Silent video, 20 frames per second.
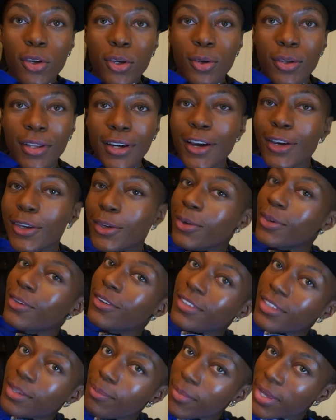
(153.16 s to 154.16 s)
cute? Look how cute it
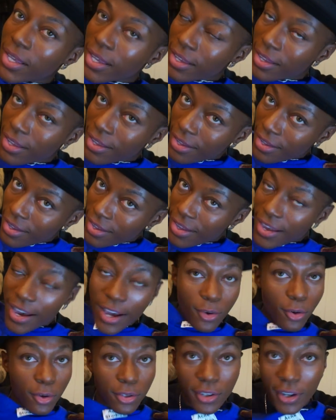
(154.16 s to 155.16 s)
looks on me.
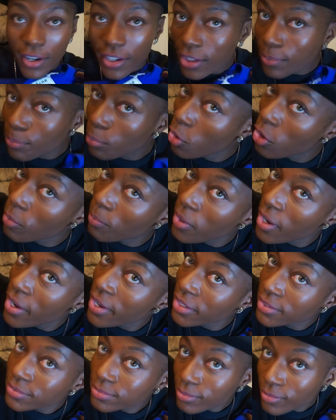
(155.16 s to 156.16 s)
And I also got this pork
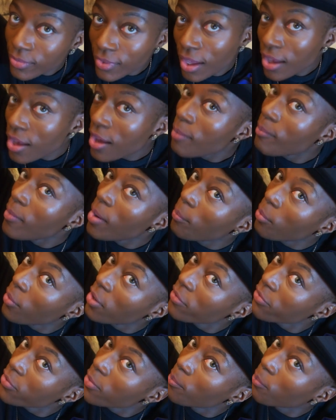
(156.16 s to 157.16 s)
pie. My
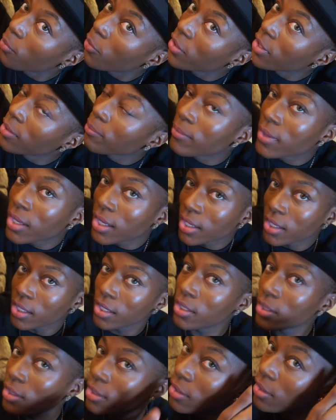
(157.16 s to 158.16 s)
boyfriend bought it
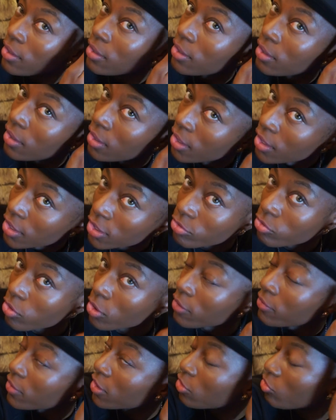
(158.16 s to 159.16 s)
me. It's,
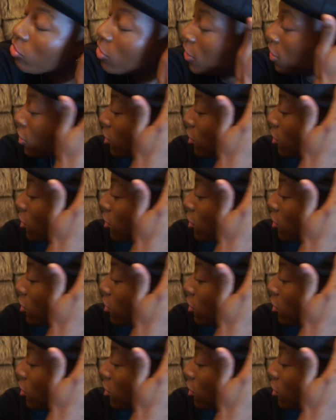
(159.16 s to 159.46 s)
what, it's really